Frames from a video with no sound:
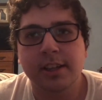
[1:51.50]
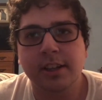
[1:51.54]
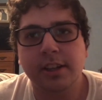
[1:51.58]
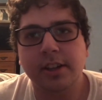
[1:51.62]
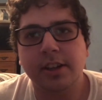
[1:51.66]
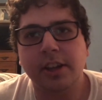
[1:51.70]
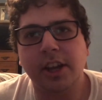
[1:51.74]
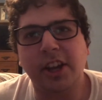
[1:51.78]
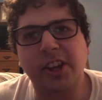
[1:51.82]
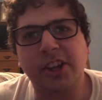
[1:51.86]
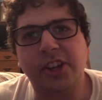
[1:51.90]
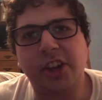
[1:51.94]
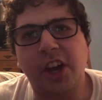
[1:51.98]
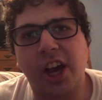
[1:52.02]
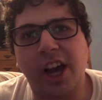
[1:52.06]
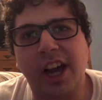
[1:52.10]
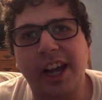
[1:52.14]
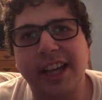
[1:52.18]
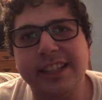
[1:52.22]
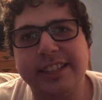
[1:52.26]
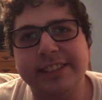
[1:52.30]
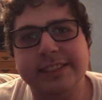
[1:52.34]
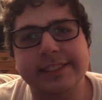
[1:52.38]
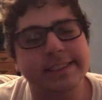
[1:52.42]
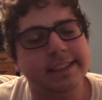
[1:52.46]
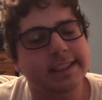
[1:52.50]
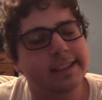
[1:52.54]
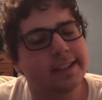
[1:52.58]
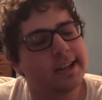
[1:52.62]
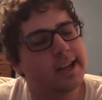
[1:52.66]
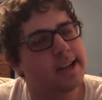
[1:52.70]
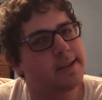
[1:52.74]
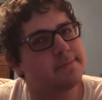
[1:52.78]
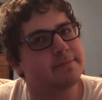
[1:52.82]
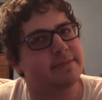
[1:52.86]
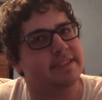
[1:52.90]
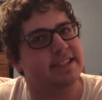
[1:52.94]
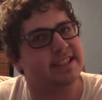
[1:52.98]
Hey guys,
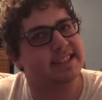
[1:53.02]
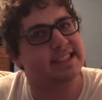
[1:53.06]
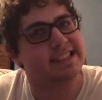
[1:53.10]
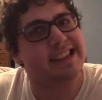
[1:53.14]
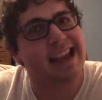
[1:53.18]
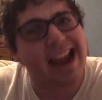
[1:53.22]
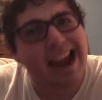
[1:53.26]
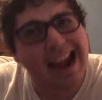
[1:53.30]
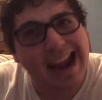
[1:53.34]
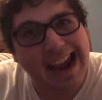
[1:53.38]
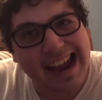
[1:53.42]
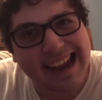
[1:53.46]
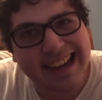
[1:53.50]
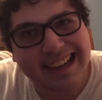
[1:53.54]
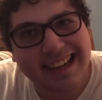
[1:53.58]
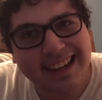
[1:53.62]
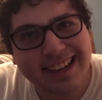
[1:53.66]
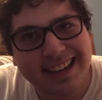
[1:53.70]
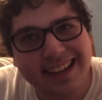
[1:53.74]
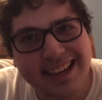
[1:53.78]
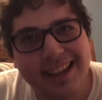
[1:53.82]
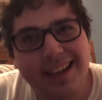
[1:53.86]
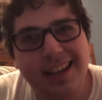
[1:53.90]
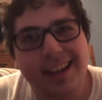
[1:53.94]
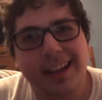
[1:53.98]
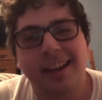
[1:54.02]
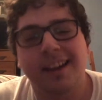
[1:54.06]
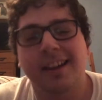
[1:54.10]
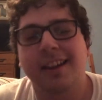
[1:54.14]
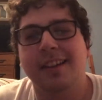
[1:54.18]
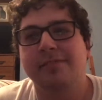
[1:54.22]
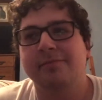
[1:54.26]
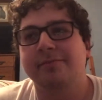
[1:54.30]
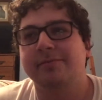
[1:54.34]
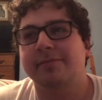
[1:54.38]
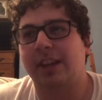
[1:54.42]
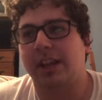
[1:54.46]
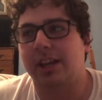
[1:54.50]
I'm sad.
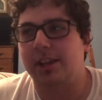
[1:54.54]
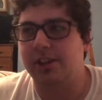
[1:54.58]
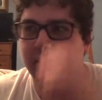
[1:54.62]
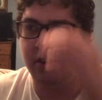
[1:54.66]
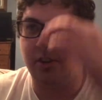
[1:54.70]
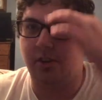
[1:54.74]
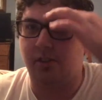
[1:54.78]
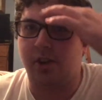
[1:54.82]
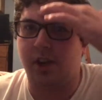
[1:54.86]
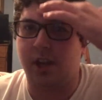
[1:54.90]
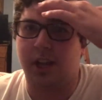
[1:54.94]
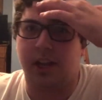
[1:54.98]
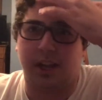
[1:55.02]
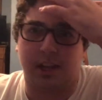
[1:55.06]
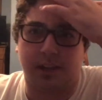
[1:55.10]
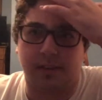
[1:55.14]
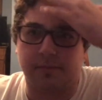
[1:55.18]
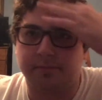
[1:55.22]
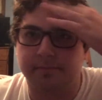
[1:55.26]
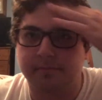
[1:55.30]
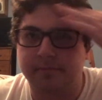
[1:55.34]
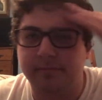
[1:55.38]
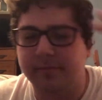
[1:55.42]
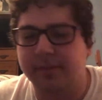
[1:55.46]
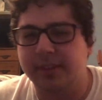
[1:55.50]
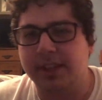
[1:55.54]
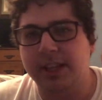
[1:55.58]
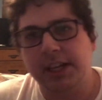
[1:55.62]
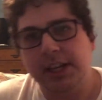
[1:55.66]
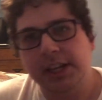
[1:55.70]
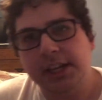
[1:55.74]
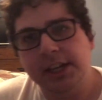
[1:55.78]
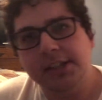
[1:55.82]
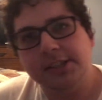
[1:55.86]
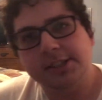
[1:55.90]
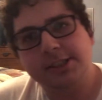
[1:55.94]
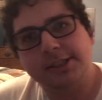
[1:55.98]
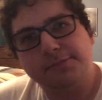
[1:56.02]
You know,
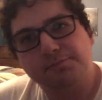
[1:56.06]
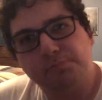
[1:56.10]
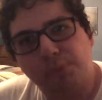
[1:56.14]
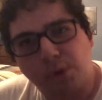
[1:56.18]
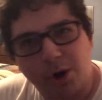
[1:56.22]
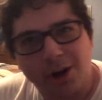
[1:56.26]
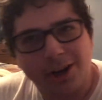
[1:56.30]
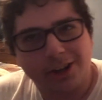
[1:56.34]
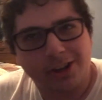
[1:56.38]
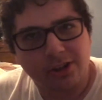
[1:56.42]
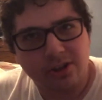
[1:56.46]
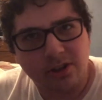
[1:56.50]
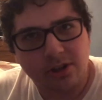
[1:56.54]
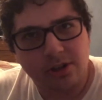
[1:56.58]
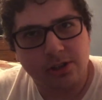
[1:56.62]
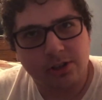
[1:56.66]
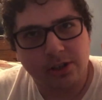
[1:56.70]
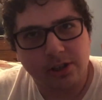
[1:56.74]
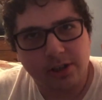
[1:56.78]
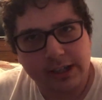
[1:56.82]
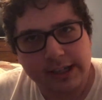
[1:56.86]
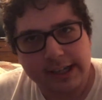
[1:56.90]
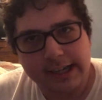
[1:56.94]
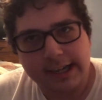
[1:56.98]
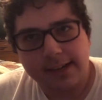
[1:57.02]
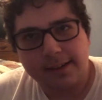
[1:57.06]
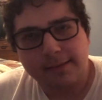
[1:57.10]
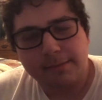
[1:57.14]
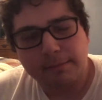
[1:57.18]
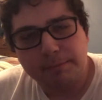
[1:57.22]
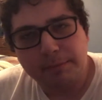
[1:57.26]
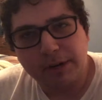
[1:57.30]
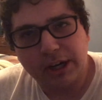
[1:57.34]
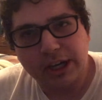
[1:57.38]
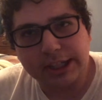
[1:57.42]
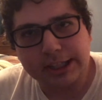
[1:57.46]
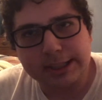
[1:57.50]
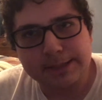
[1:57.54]
spoiler alert,
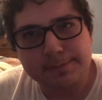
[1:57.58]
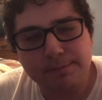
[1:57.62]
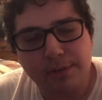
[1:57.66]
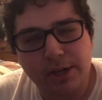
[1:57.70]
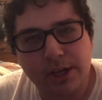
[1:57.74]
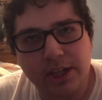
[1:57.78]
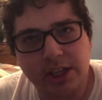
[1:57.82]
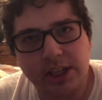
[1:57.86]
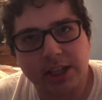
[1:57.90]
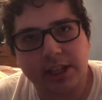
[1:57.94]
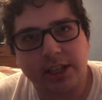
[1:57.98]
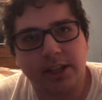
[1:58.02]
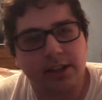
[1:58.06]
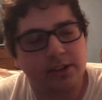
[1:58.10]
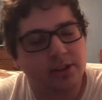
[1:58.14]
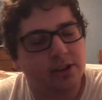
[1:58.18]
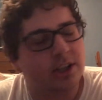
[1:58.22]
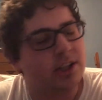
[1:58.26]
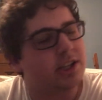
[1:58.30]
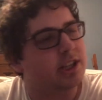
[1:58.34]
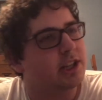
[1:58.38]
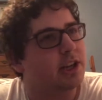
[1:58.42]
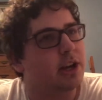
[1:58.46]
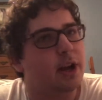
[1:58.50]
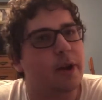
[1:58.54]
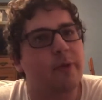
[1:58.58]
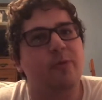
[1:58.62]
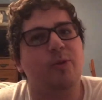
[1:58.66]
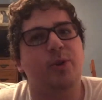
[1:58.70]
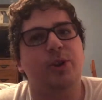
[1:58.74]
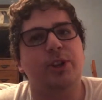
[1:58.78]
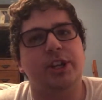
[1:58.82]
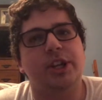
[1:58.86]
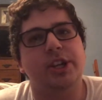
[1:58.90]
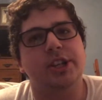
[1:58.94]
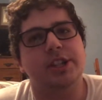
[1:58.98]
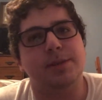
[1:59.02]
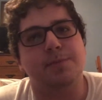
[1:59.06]
Bugs Bunny, like in every
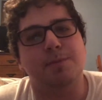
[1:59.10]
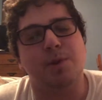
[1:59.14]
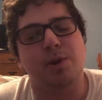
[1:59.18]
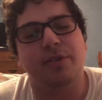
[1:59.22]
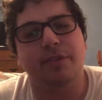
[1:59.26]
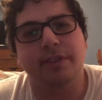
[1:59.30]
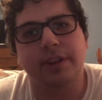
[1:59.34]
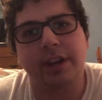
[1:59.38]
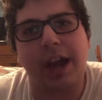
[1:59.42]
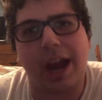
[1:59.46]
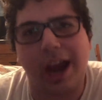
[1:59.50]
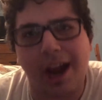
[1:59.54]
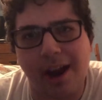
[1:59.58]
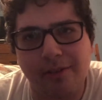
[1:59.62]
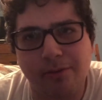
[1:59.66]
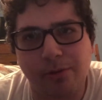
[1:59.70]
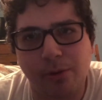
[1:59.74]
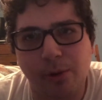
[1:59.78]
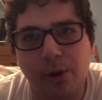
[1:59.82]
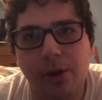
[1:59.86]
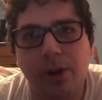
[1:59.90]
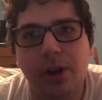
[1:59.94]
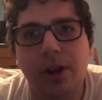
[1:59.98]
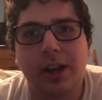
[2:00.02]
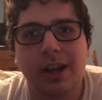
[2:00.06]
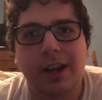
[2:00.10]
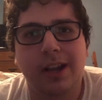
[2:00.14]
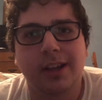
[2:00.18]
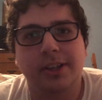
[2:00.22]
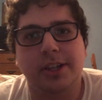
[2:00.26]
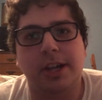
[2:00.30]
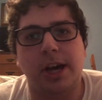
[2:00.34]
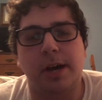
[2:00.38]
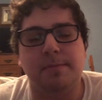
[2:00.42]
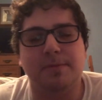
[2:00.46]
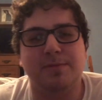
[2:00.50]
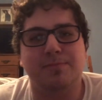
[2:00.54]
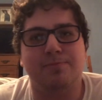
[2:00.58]
kid's movie ever,
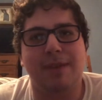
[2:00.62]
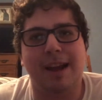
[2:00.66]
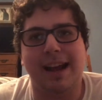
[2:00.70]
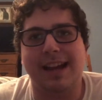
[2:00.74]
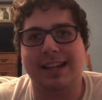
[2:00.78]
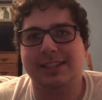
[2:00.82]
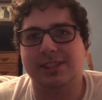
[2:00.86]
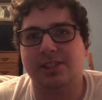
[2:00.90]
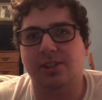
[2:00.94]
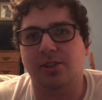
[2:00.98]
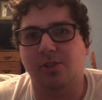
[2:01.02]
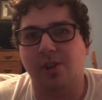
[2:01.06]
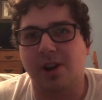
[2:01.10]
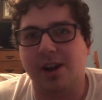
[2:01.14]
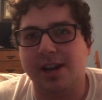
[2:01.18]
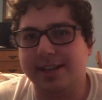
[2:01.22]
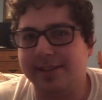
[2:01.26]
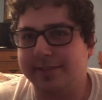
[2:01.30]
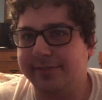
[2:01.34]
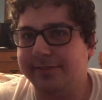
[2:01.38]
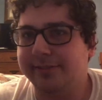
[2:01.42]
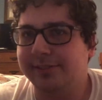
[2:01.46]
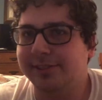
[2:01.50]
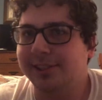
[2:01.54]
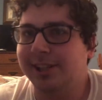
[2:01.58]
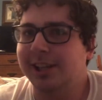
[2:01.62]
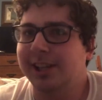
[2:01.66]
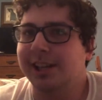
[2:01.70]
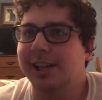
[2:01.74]
comes back to life.